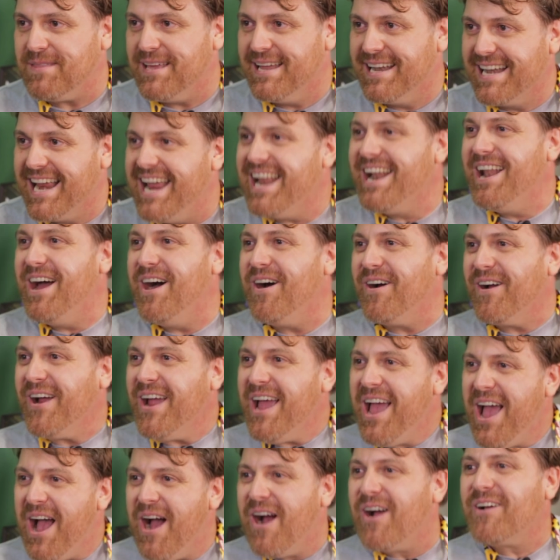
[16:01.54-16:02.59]
and he's going to be
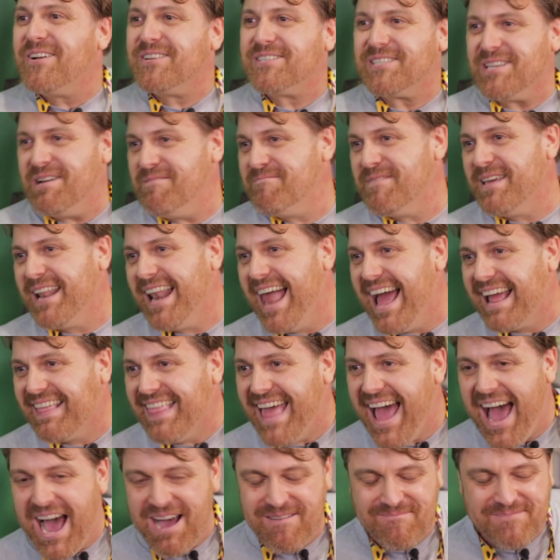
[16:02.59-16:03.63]
showing us uh, some
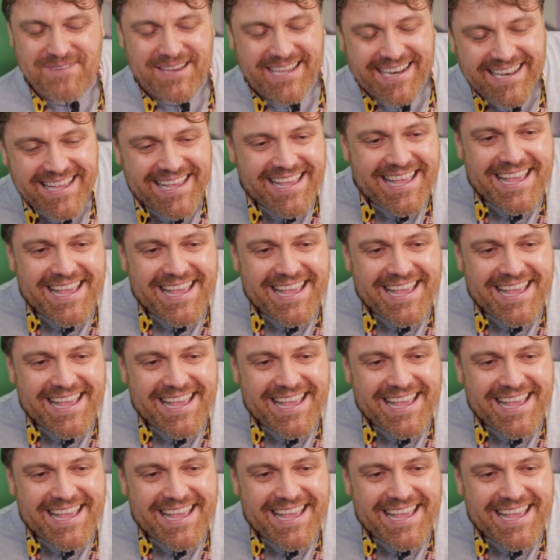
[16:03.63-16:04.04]
really cool